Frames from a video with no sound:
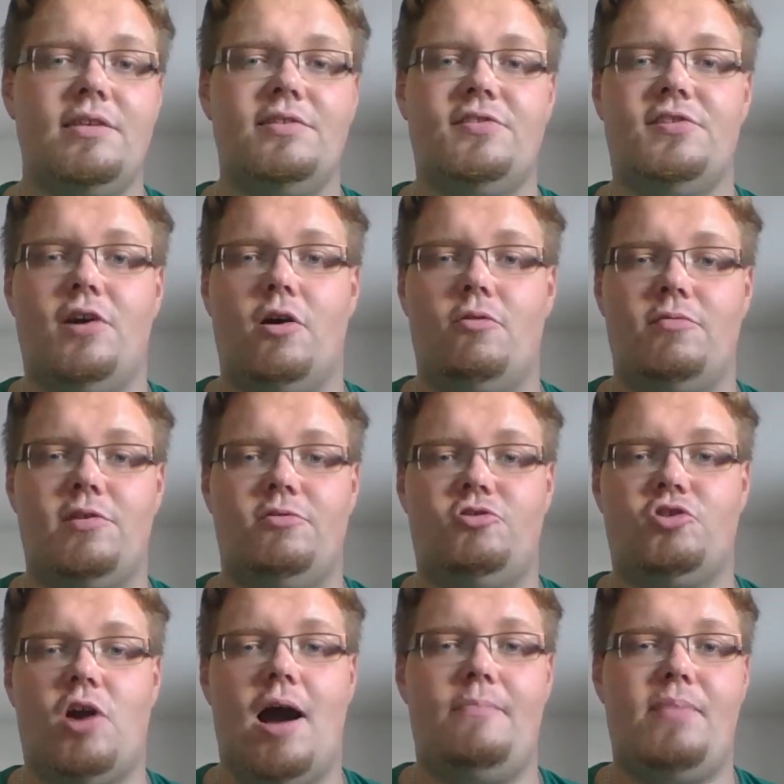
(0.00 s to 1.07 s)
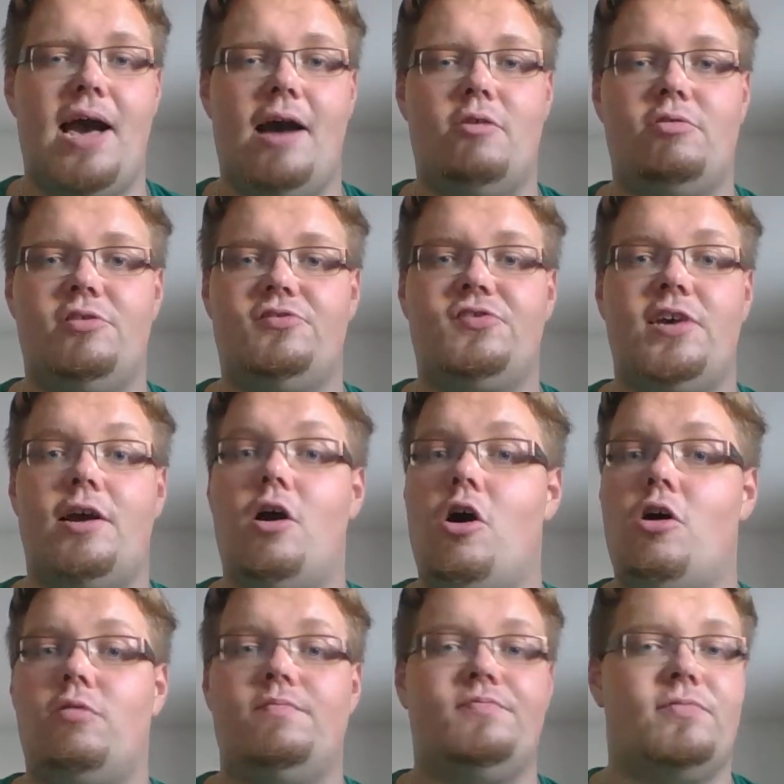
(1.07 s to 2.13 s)
So you drop out, you say,
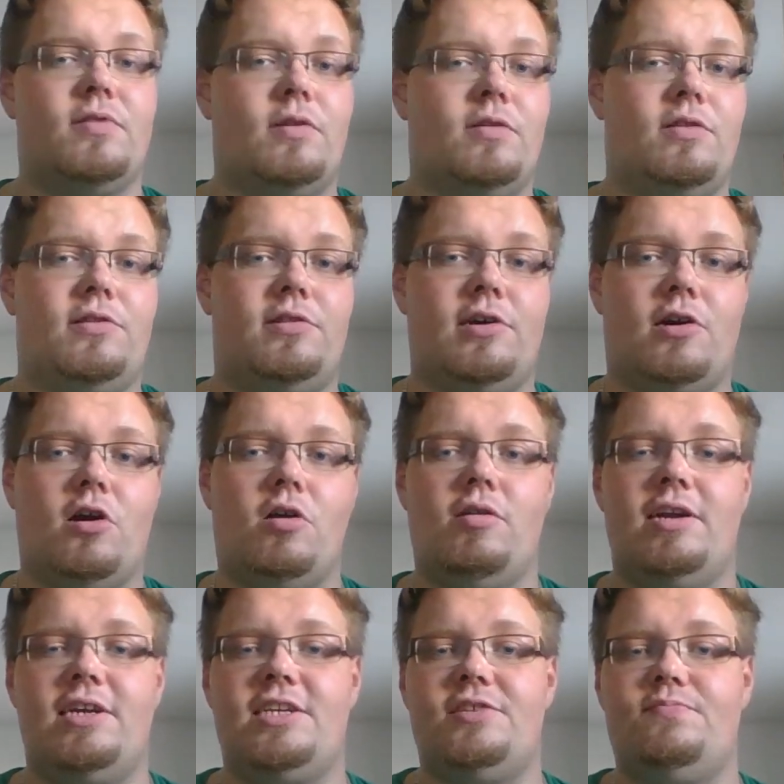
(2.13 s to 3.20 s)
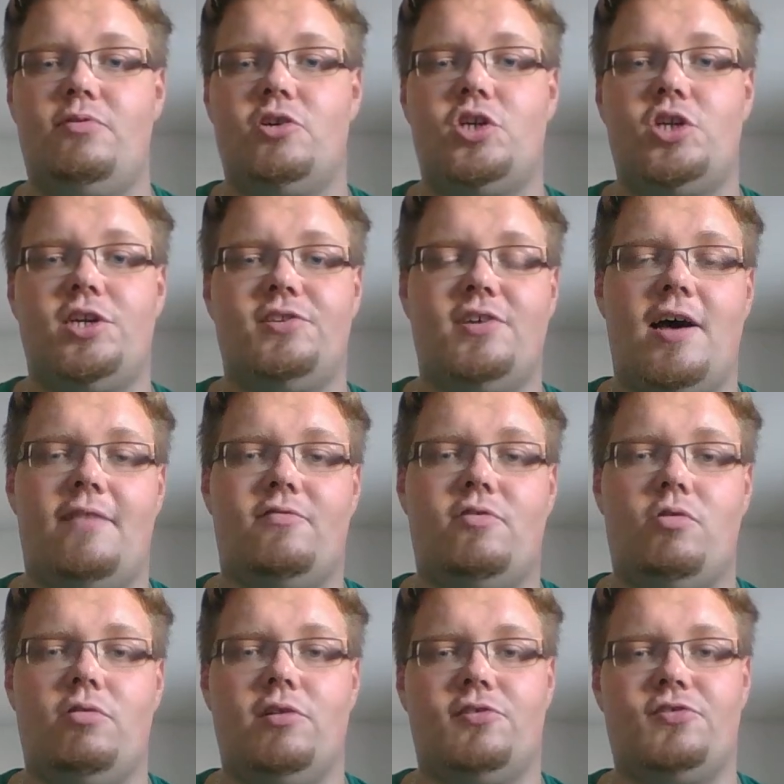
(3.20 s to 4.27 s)
oh, the current has pushed us off
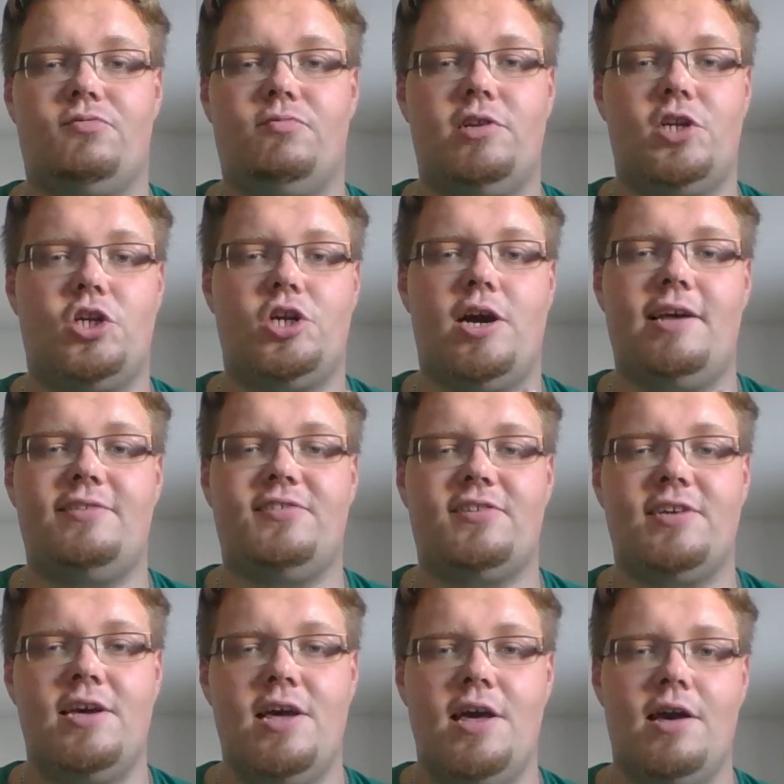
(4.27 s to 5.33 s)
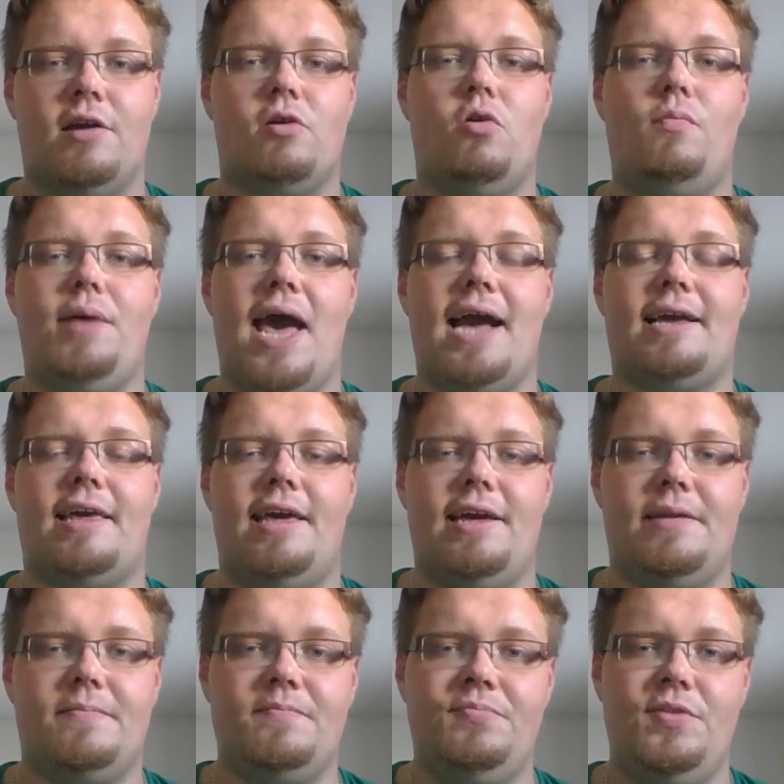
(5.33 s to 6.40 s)
course. We'll adjust, go back
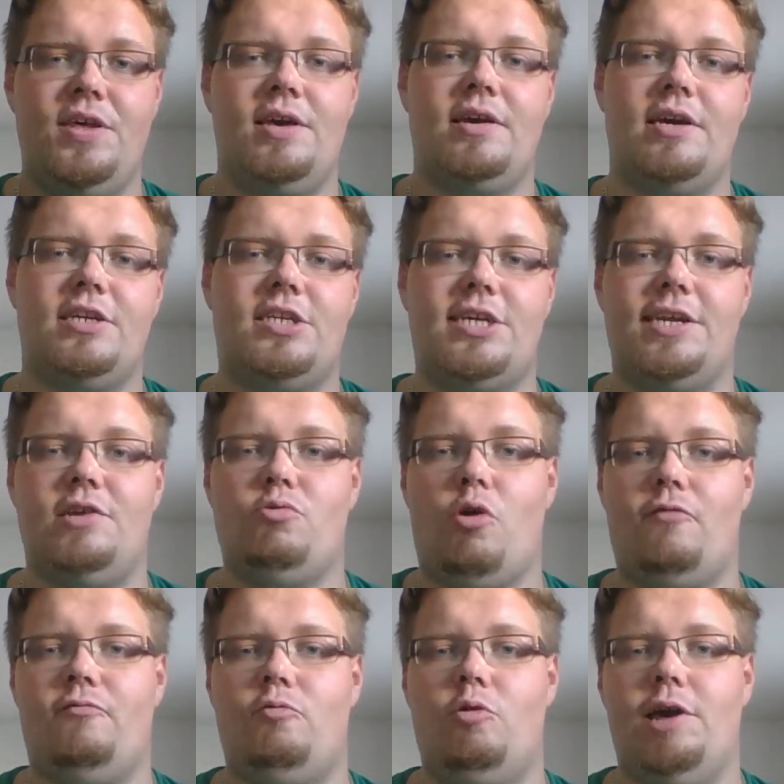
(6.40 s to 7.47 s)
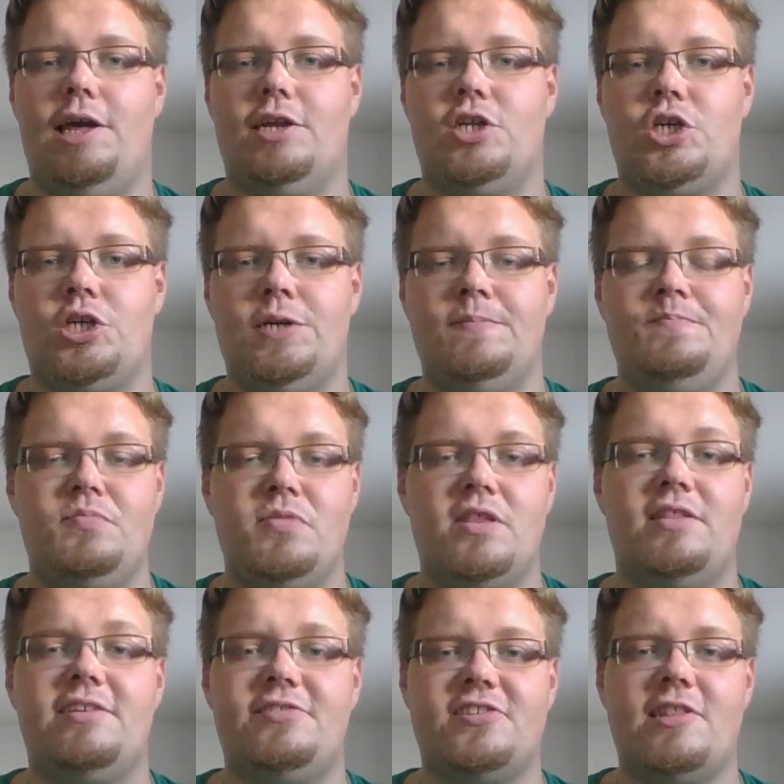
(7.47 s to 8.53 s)
in, continue our voyage.
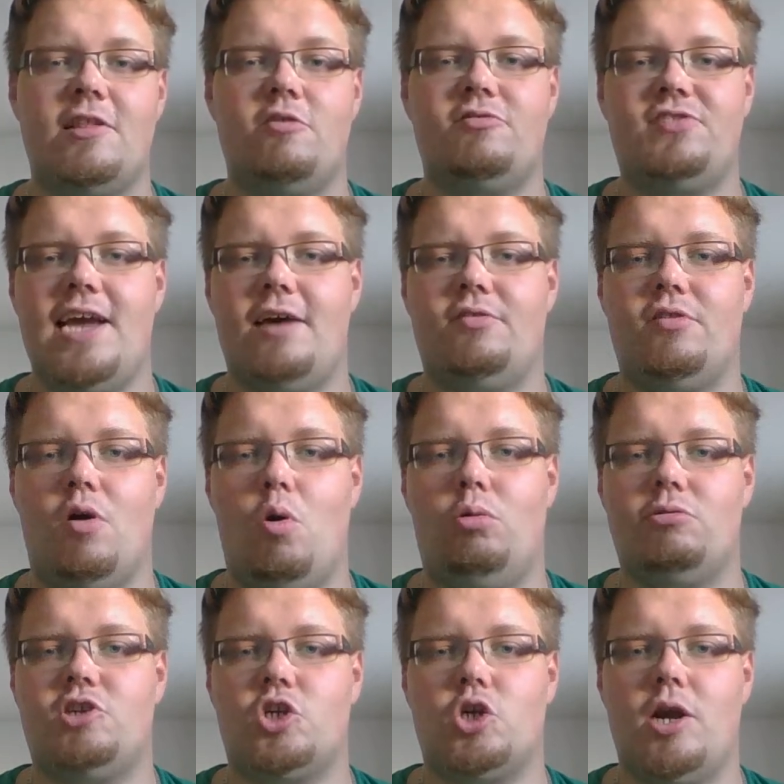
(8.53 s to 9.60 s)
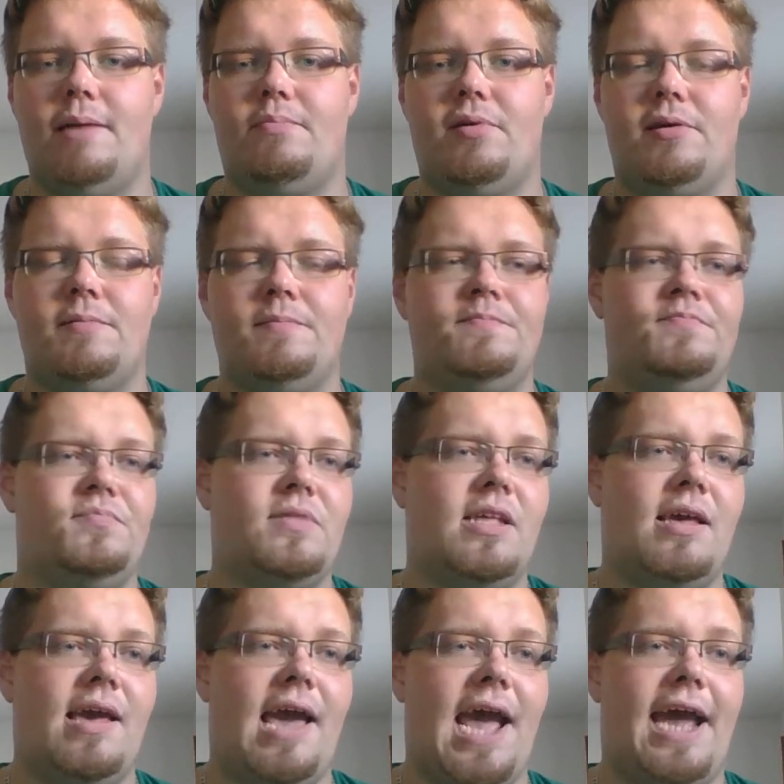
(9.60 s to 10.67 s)
This slows down the whole trip.
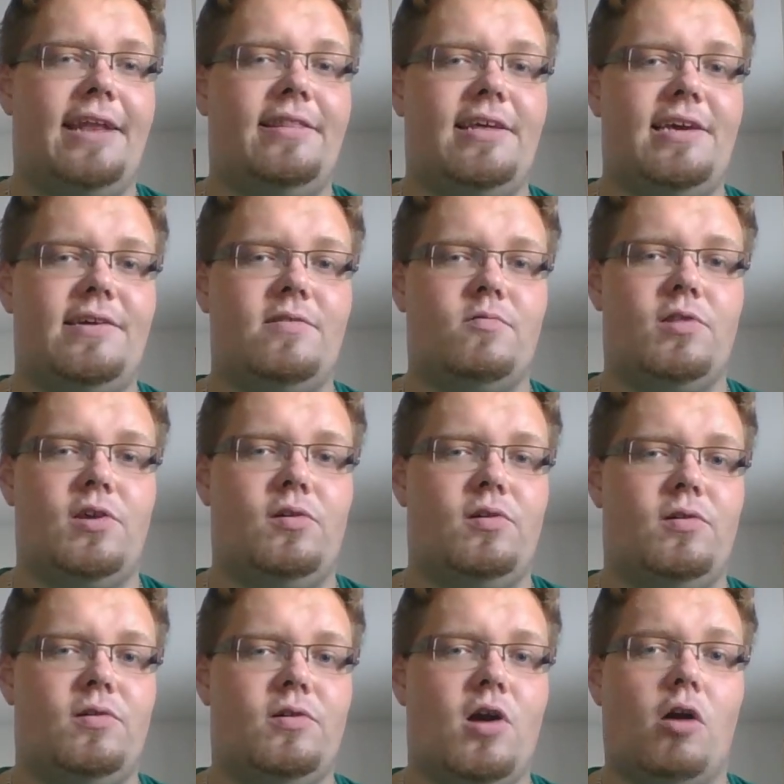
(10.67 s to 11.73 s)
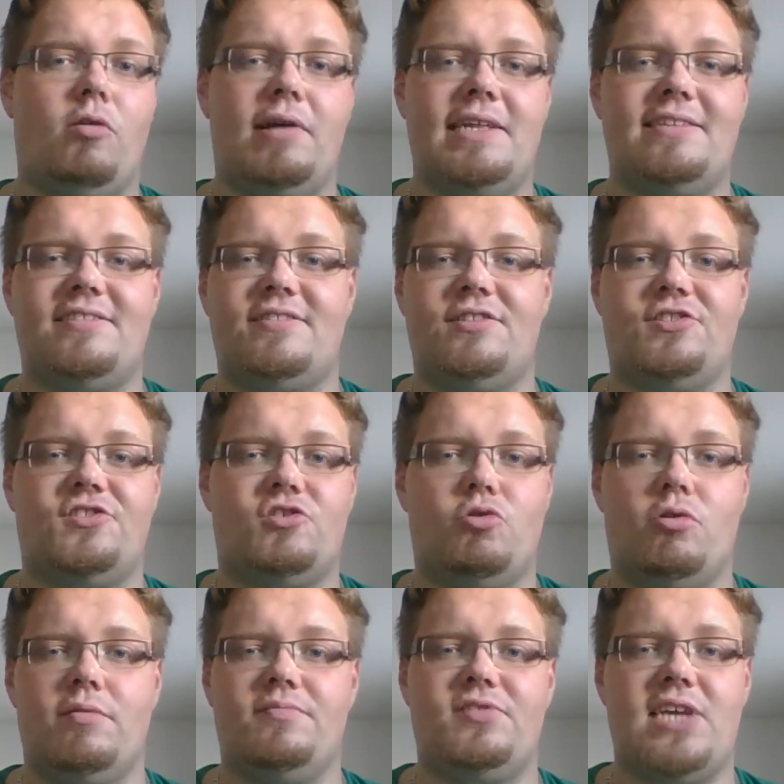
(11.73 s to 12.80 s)
And the currents, the
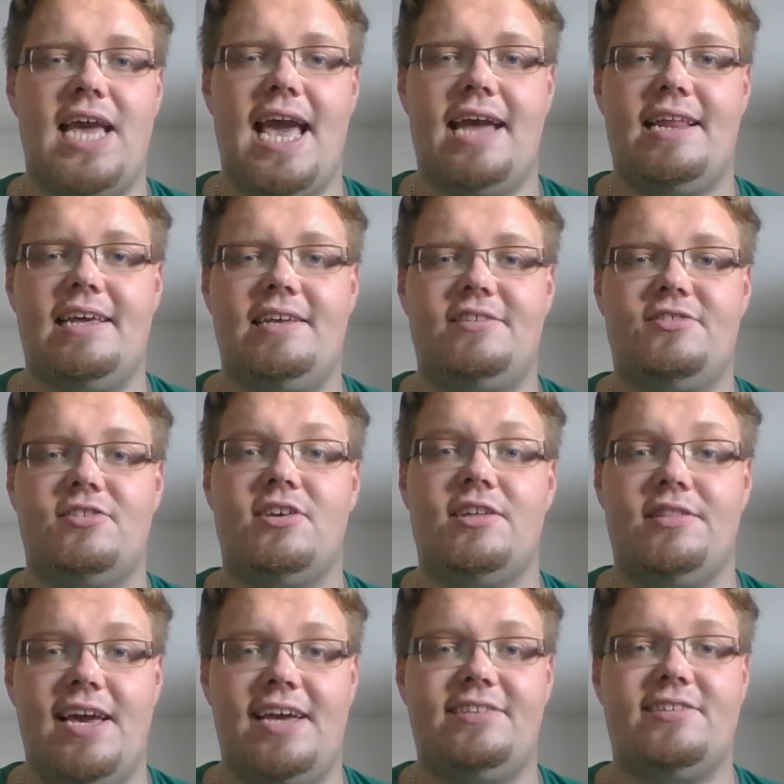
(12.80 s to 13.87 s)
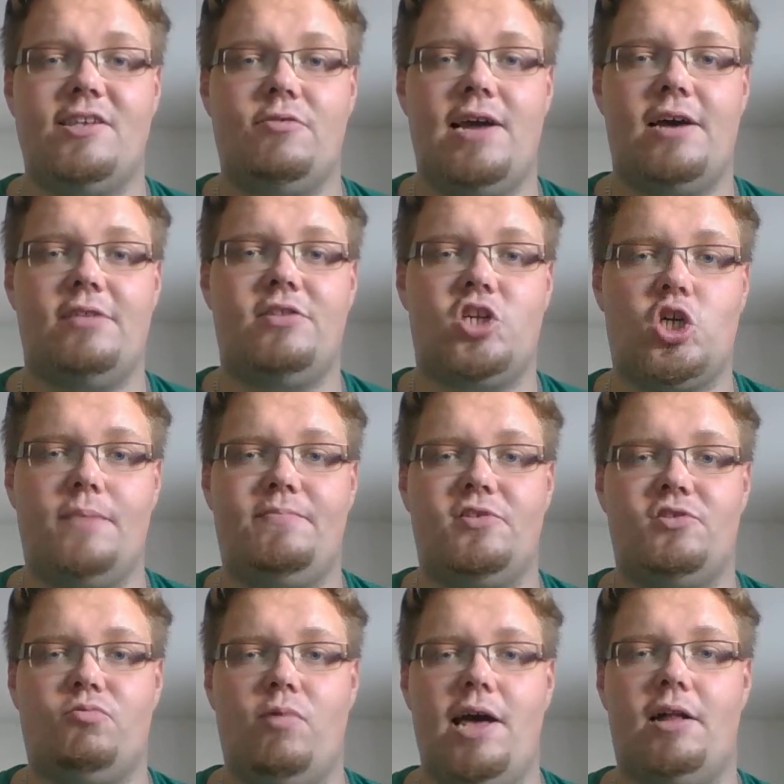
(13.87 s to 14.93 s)
storms, the eddies, they slow down the trip
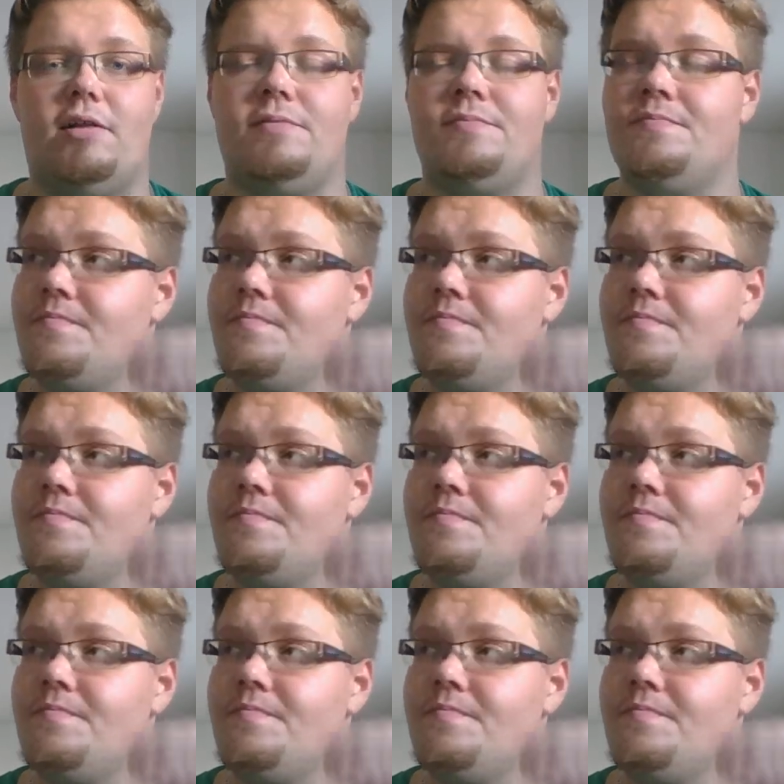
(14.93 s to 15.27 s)
as well.